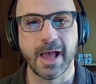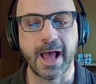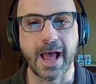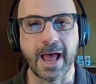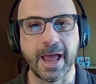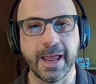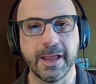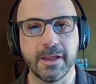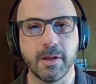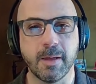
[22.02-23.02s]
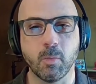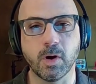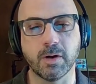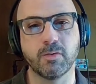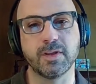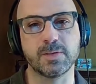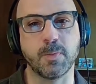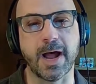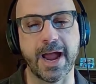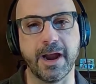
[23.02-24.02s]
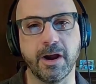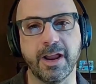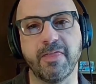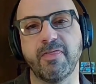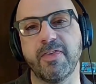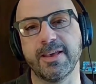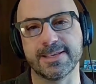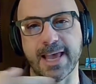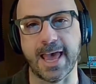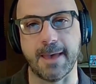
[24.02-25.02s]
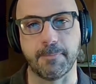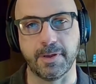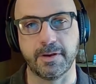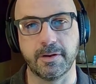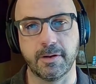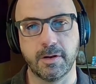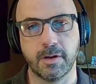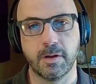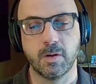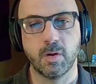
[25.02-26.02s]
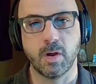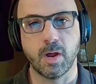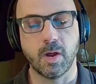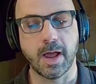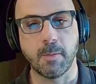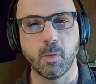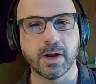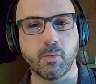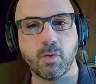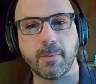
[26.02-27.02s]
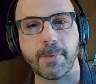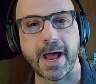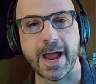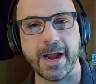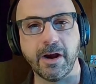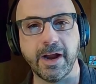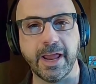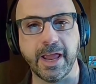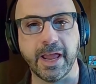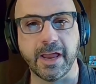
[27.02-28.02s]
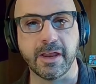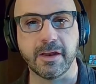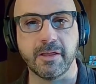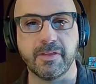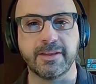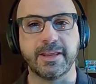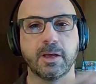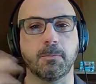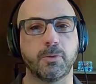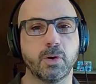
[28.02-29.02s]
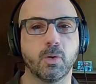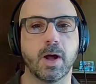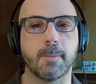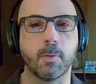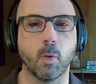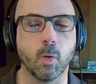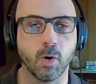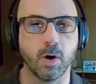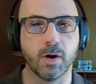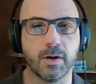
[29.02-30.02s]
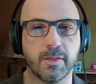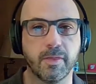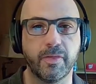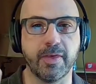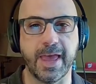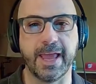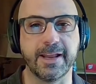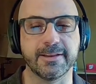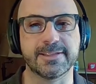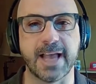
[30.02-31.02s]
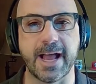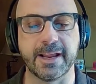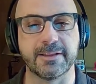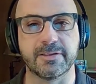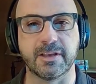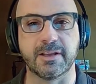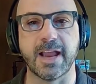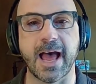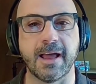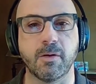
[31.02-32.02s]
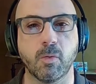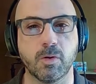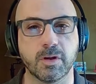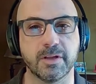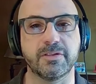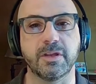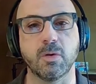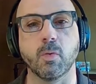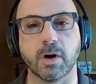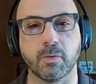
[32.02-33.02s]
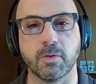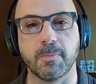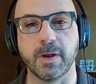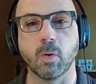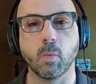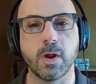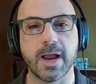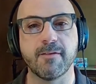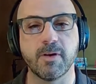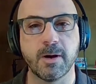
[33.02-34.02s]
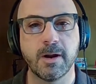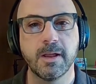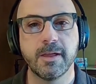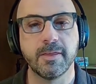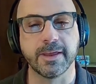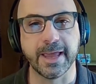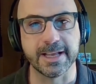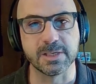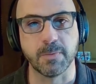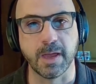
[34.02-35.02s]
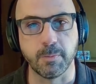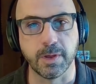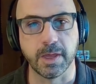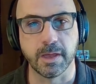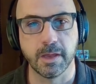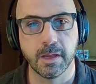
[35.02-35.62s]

I am working with this buyer and this happened. I'm working with a buyer and the deal blew up, or they decided to not continue working with me, or whatever the case may be.